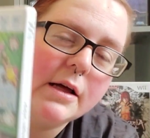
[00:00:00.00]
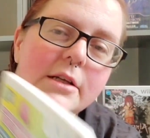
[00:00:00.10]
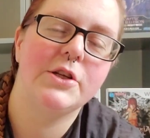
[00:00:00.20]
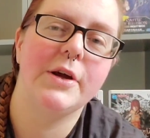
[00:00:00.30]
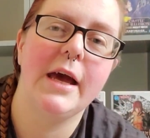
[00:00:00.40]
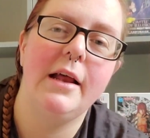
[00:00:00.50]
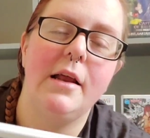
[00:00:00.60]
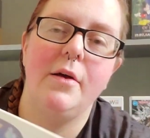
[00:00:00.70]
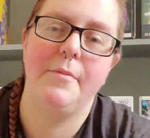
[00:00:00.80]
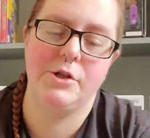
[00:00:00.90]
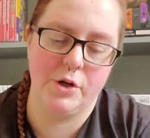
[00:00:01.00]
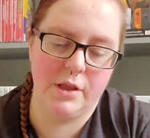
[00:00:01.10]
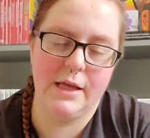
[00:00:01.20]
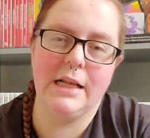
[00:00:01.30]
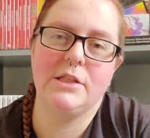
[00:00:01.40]
So yeah, let me show
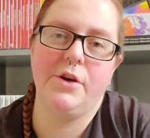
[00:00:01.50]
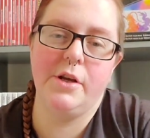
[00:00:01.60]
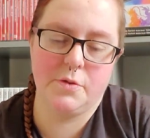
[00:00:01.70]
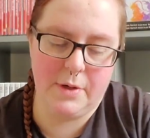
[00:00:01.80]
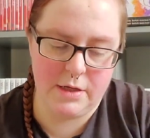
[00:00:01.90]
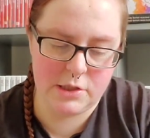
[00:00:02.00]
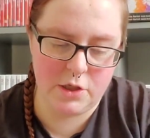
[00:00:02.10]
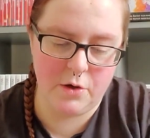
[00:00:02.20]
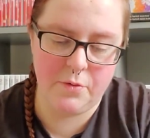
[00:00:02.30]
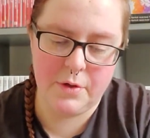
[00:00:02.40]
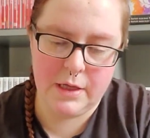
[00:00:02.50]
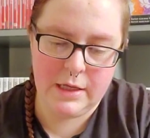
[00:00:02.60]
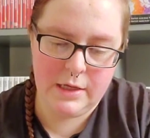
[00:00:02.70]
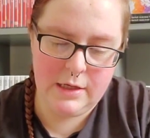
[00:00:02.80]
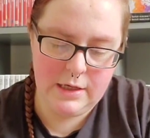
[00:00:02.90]
you the inside as well. So
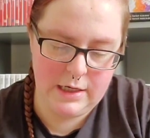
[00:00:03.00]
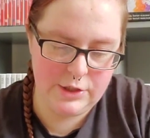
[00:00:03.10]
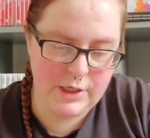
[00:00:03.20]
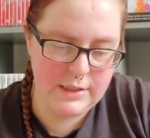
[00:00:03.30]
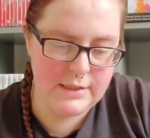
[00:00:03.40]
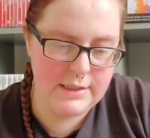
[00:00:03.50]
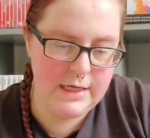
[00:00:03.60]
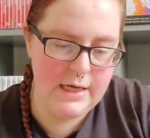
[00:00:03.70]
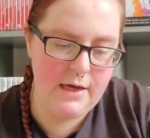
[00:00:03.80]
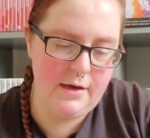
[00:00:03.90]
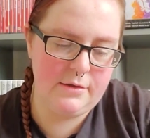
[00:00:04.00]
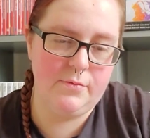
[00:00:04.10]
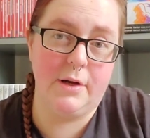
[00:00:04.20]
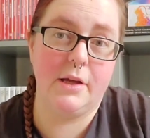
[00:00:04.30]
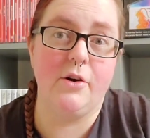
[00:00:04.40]
as you can see,
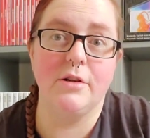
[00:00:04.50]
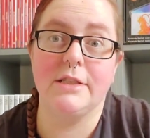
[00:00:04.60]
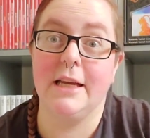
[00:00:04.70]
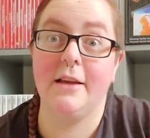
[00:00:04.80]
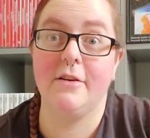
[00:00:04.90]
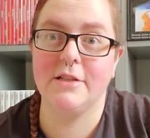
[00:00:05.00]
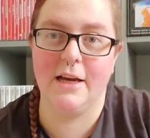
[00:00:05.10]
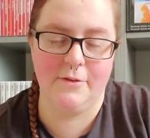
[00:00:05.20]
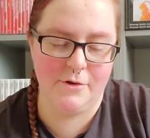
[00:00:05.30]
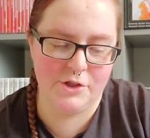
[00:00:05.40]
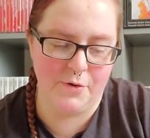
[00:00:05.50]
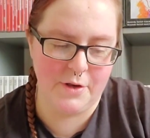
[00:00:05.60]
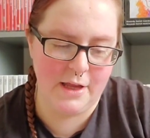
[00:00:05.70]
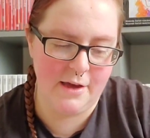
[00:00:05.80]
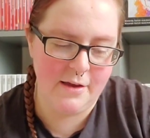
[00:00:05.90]
well, you can't see because I'm not
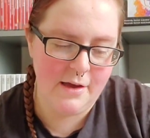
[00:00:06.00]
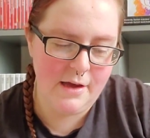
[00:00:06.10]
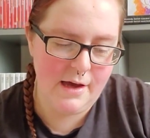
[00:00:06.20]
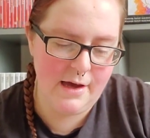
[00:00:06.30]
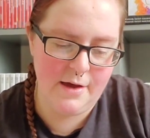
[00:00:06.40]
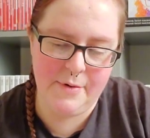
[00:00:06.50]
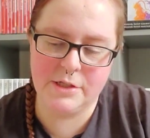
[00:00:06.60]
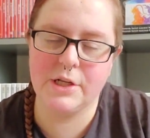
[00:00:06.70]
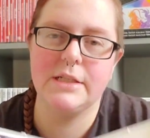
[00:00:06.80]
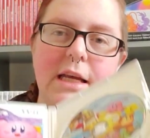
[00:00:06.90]
showing you. As you can